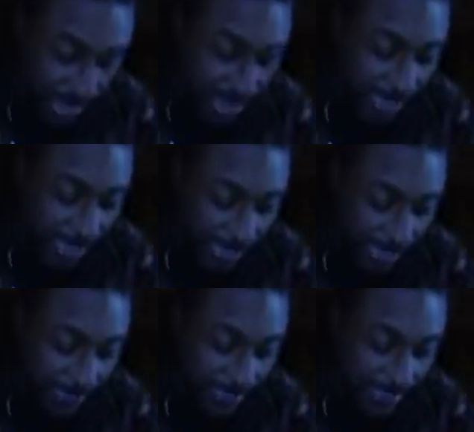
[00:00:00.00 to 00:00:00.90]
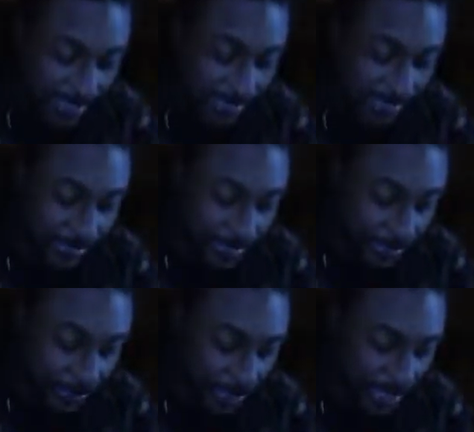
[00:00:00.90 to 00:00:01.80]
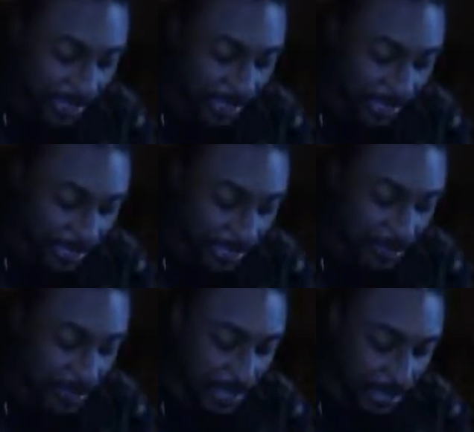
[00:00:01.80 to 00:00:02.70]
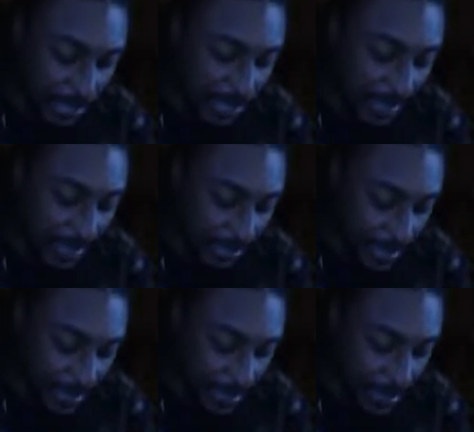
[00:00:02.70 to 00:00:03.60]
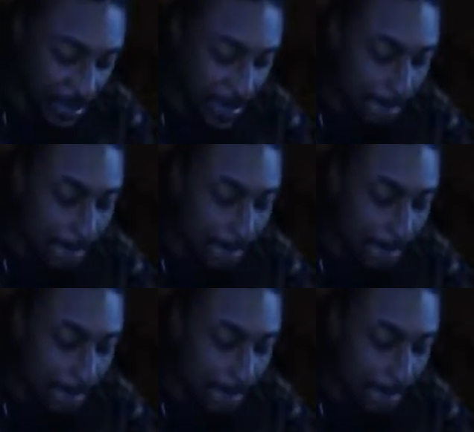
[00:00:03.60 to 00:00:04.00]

at even they shall keep it and eat it with unleavened